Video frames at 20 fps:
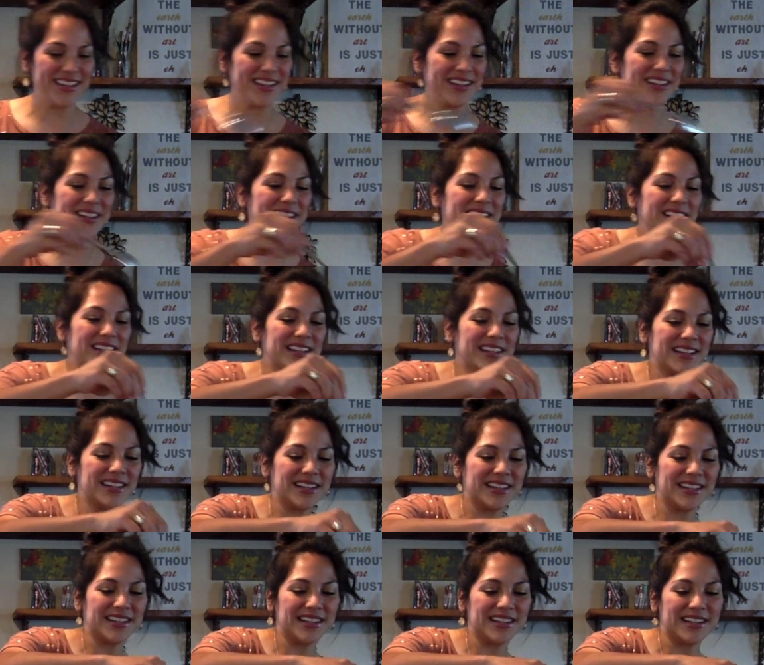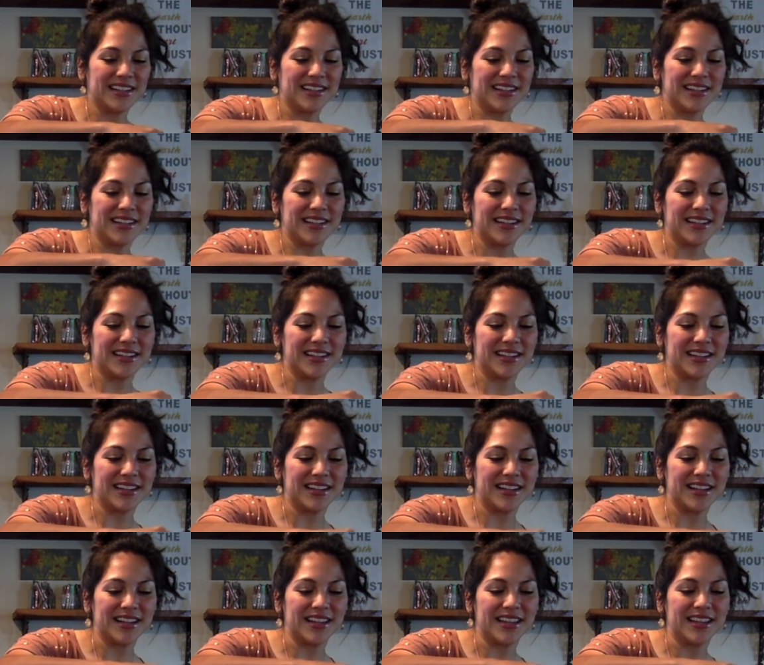
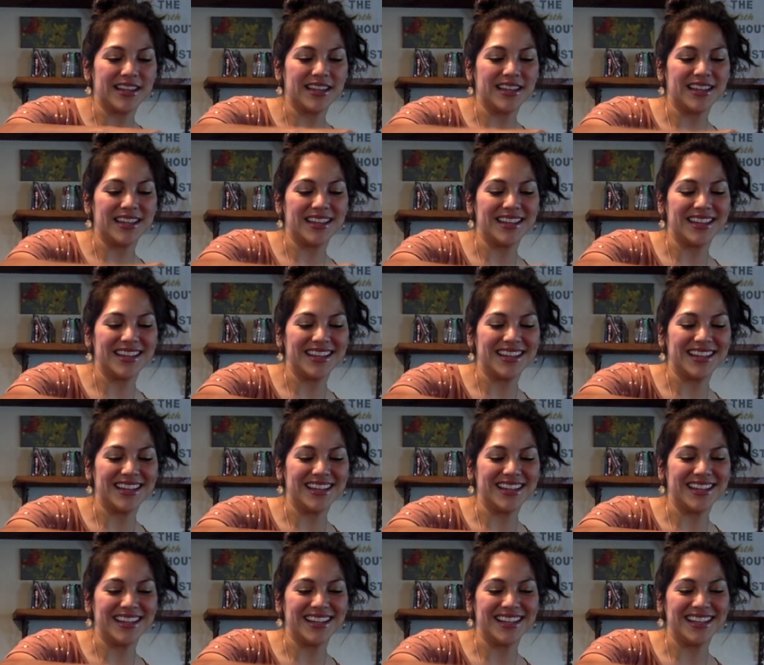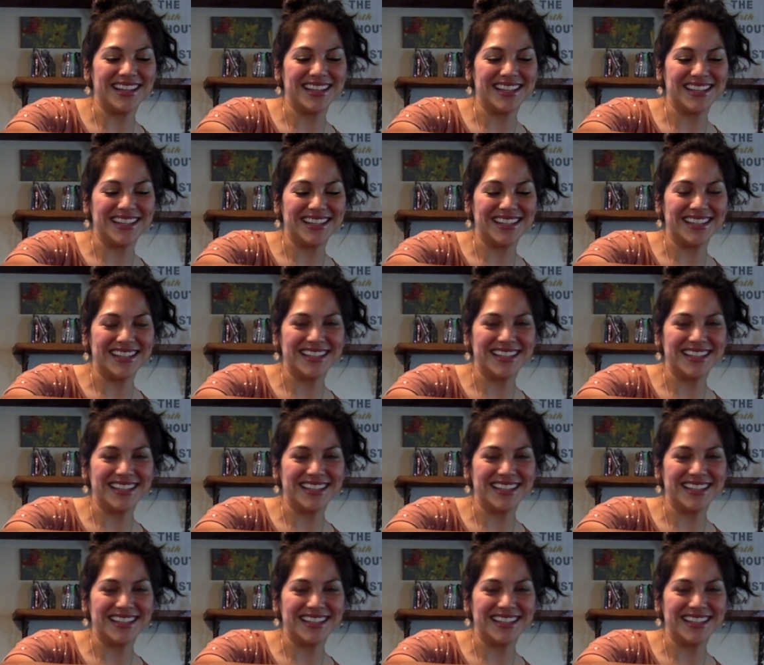No one is speaking in this clip.